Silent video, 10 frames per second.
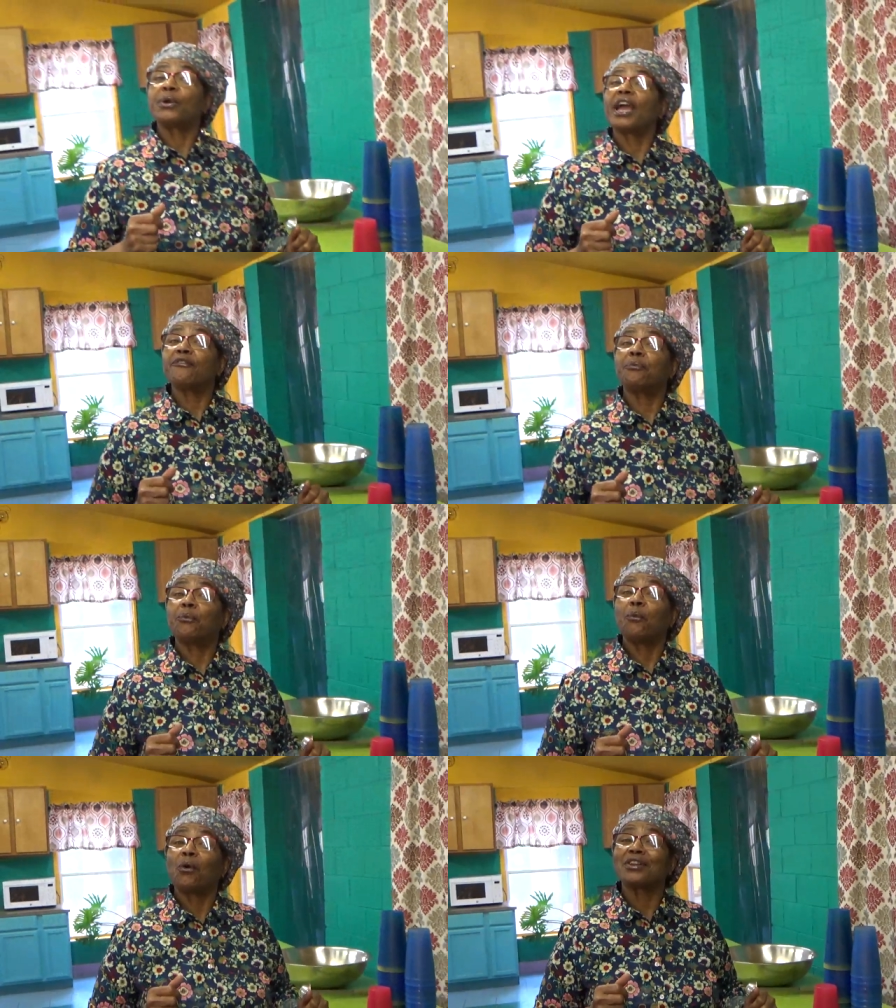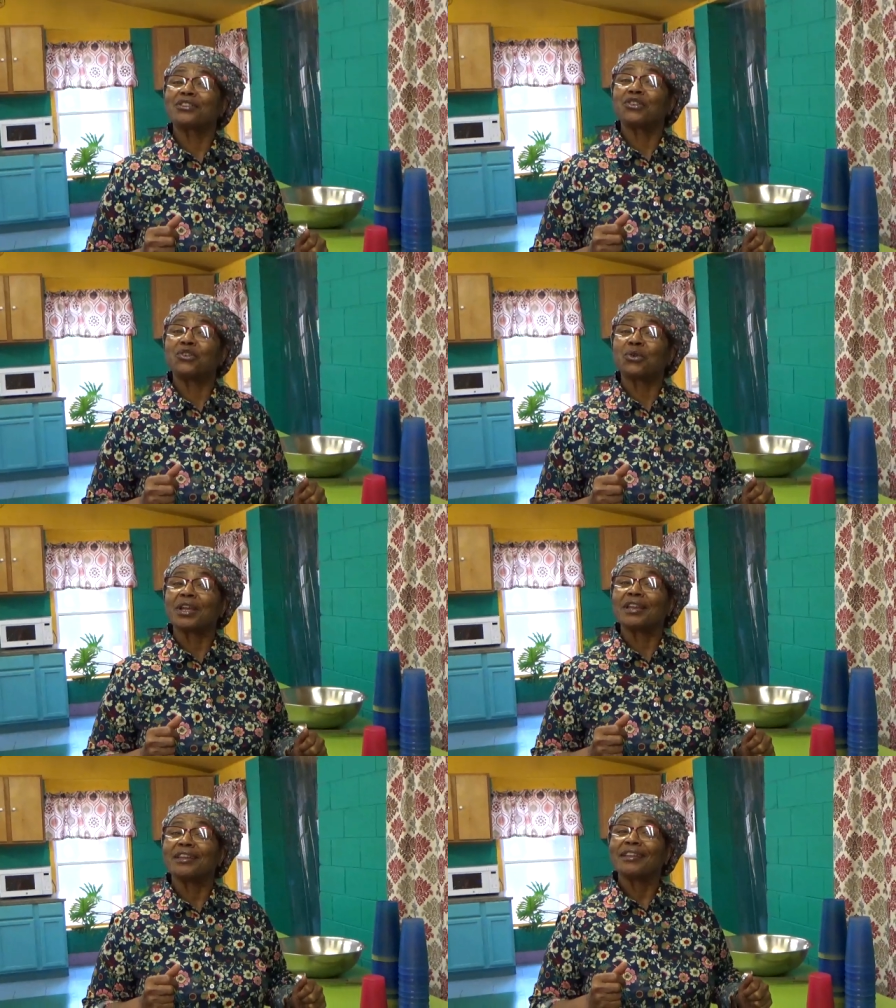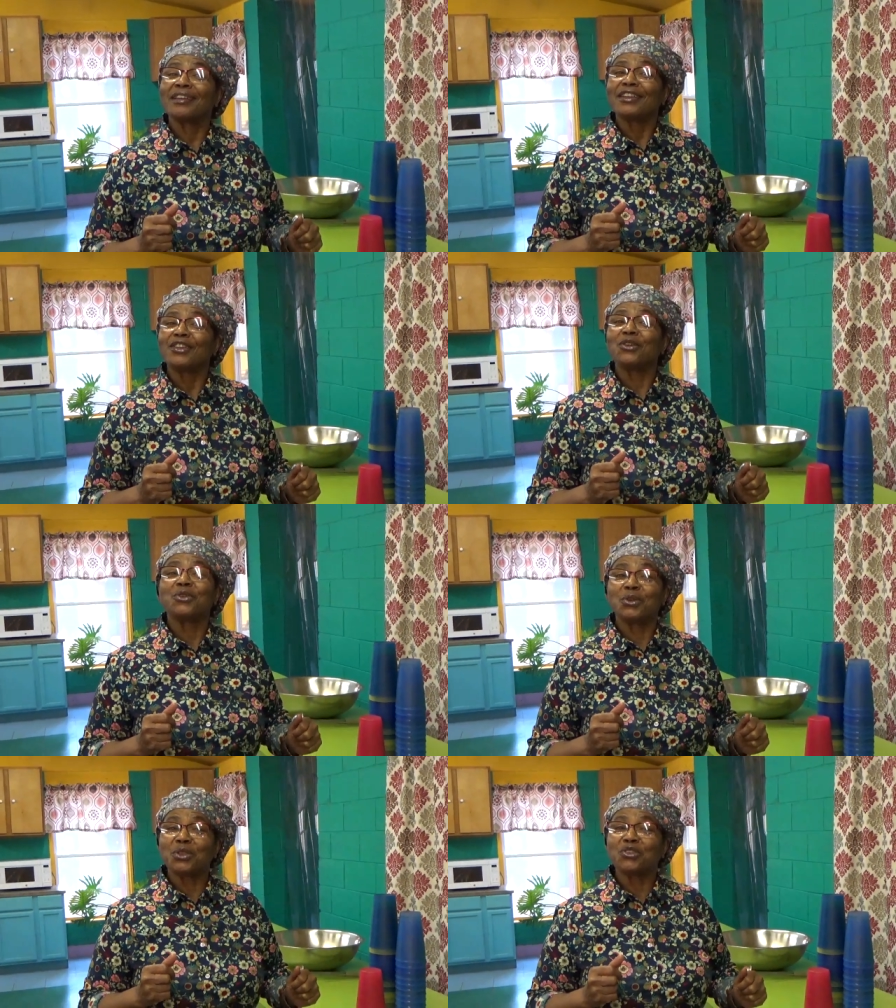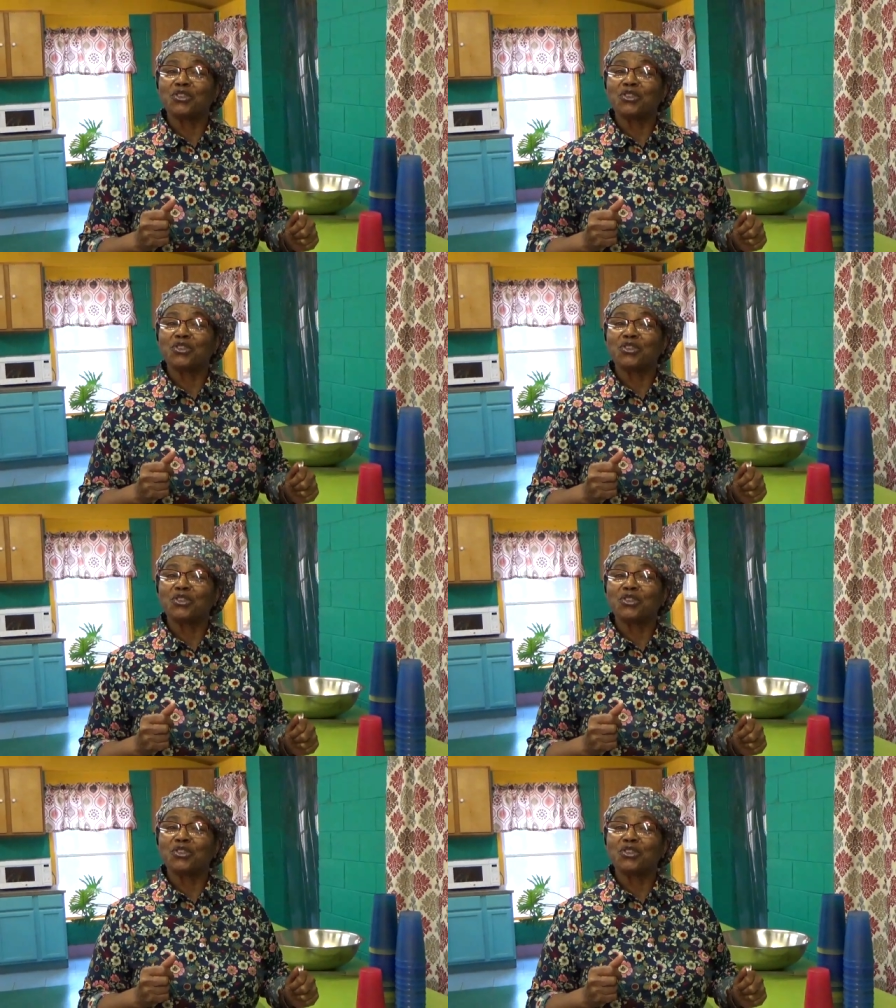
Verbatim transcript: We have water to drink. You do the